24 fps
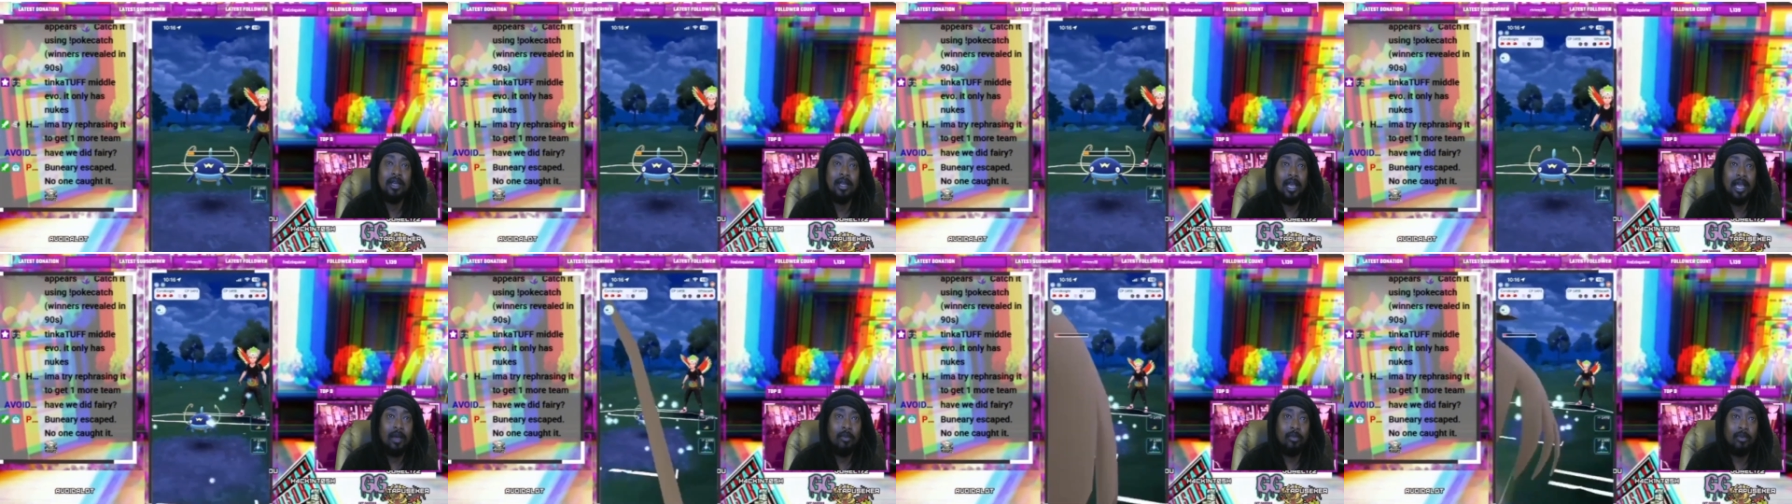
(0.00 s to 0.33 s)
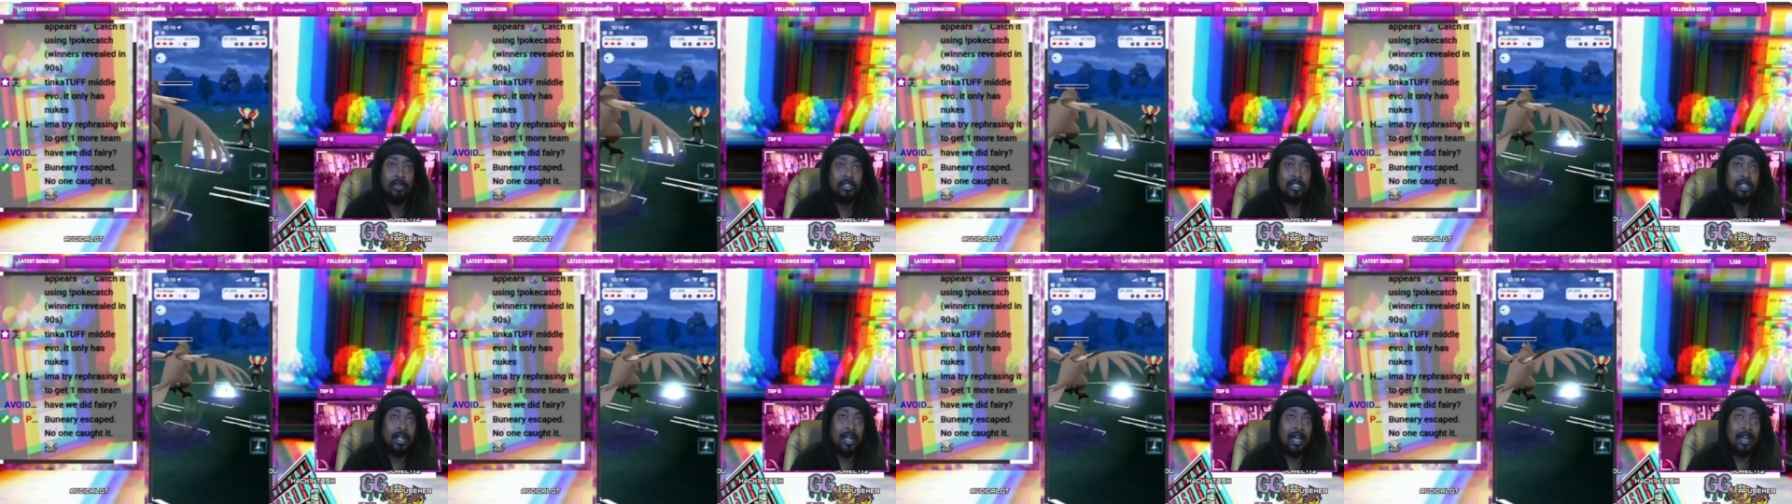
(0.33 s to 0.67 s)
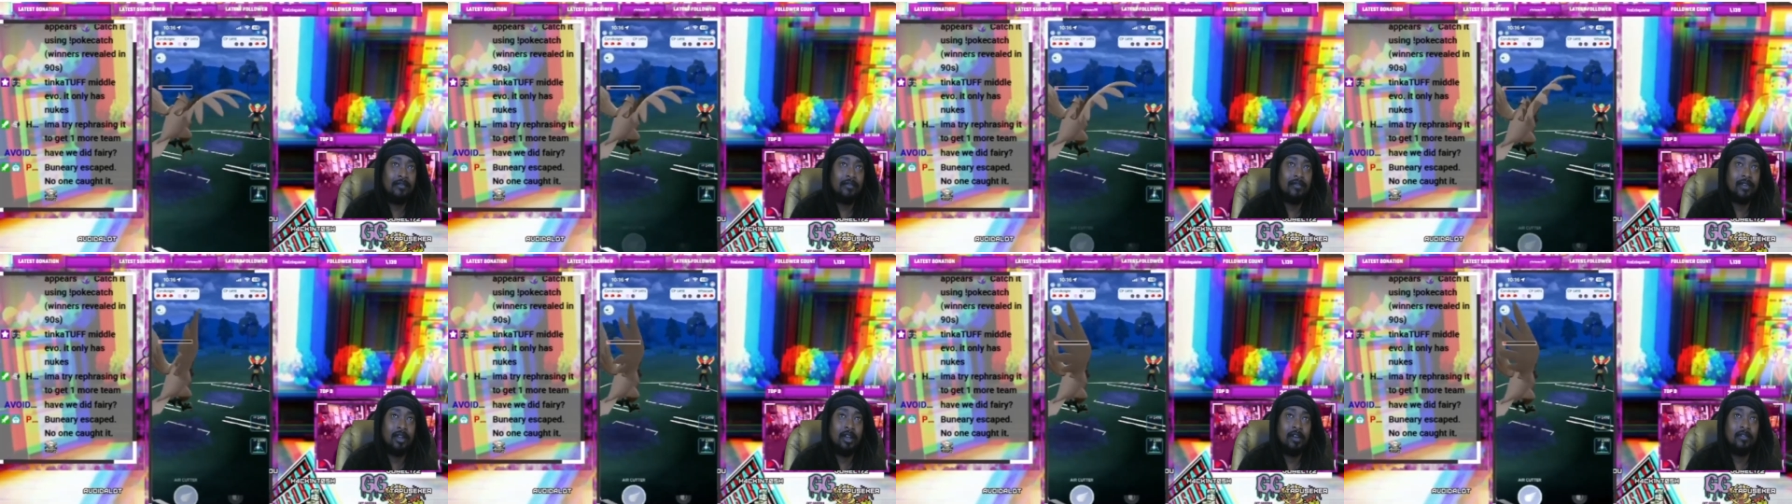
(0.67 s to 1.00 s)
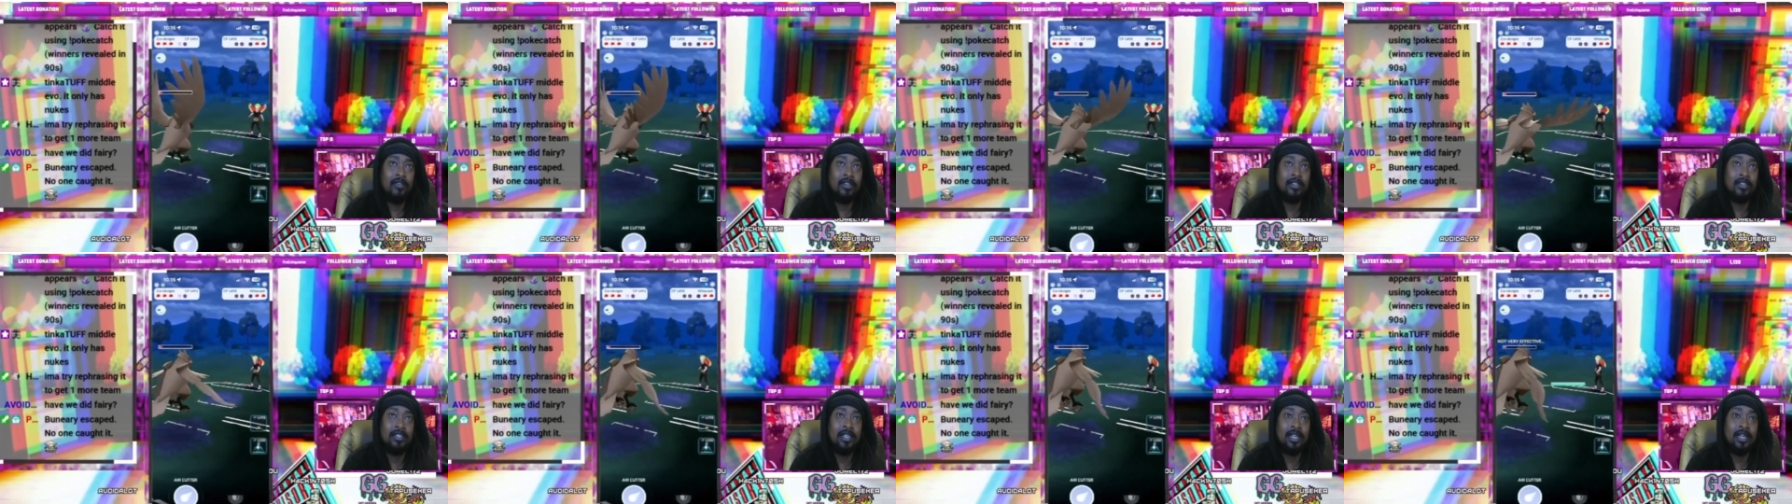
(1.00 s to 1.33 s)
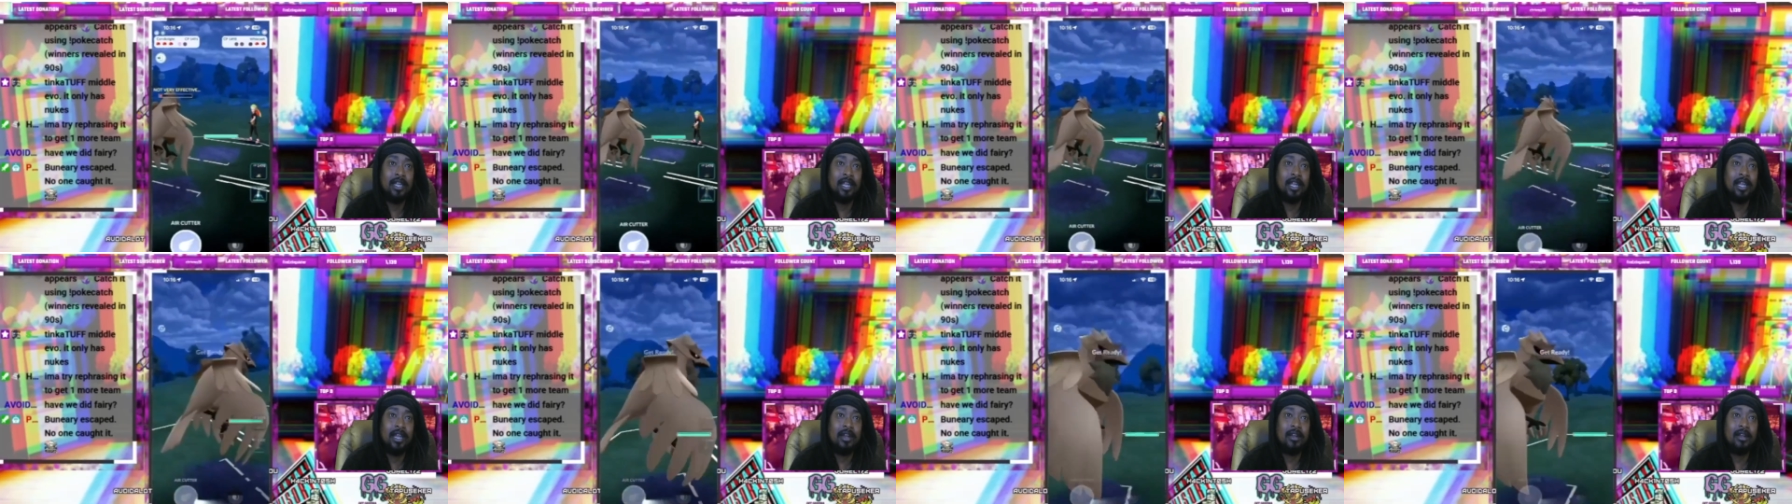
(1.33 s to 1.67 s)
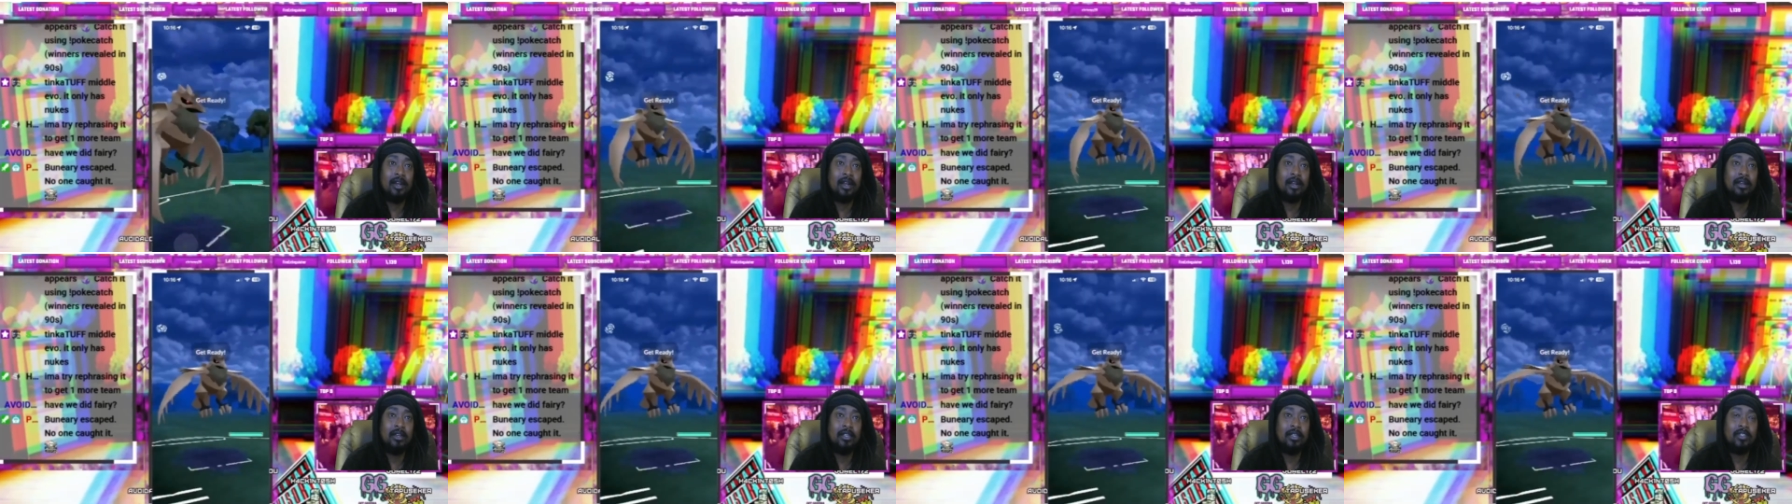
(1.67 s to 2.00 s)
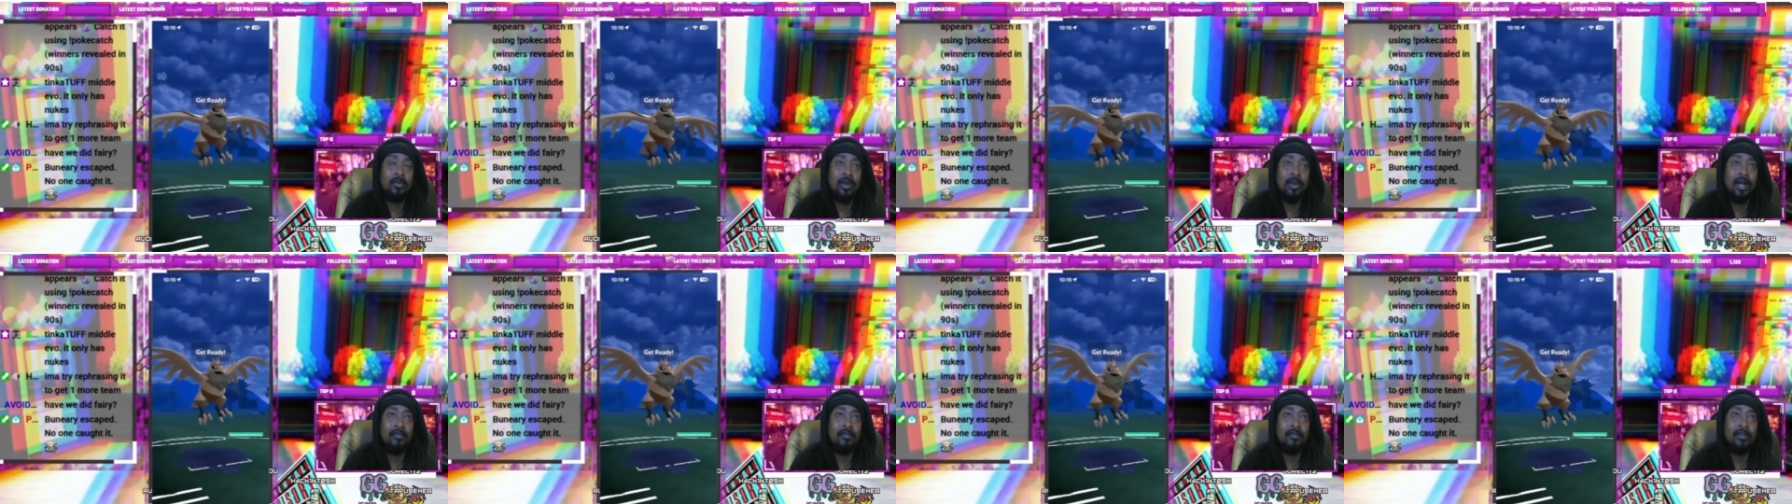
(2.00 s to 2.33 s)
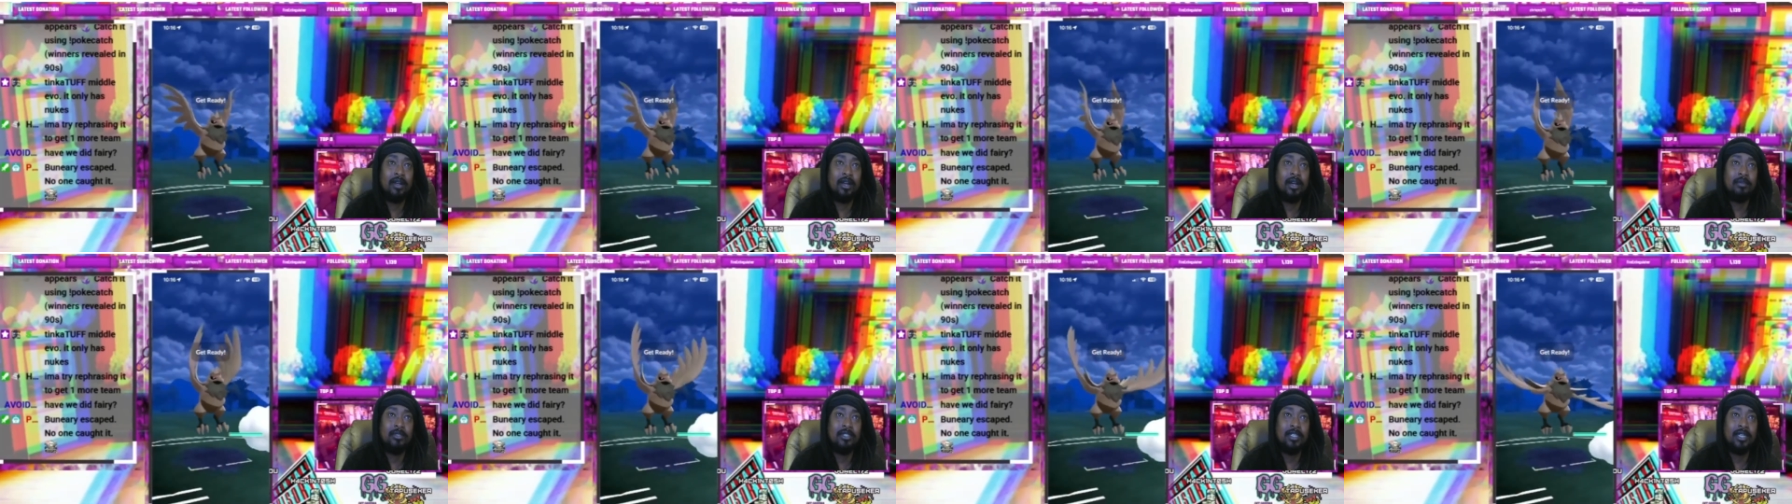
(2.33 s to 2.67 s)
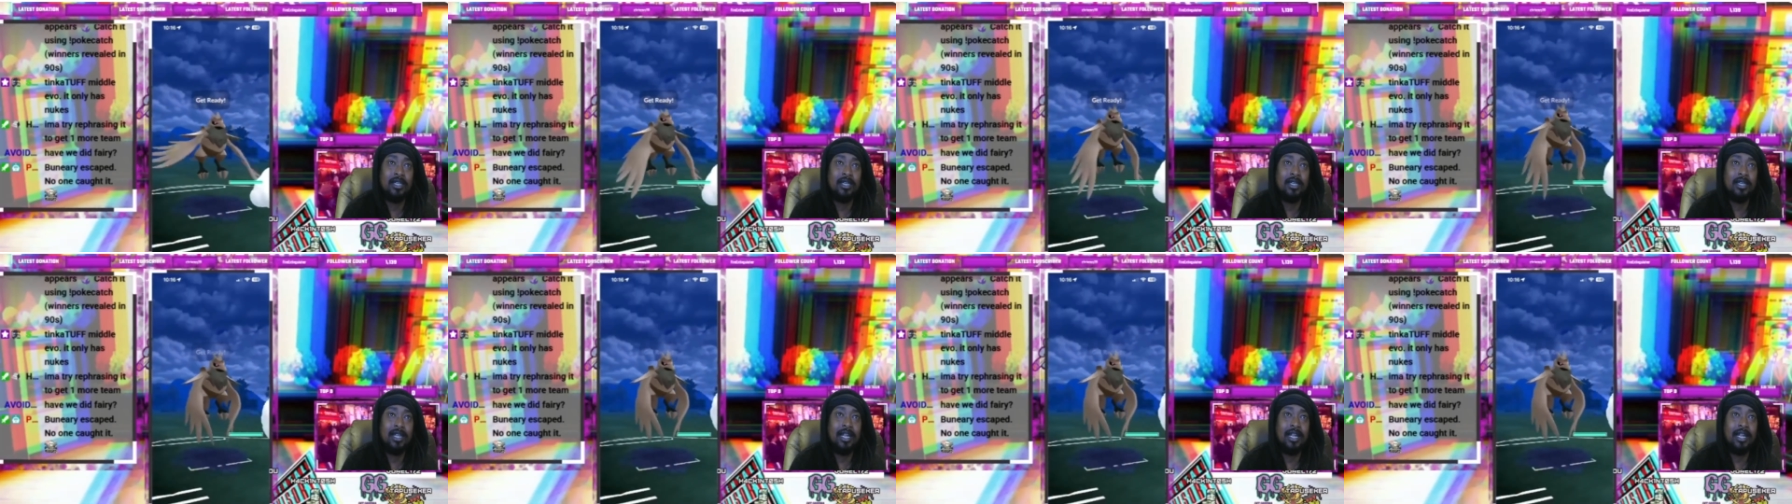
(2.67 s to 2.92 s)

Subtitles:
And we should have enough to send an air cutter into whatever comes in.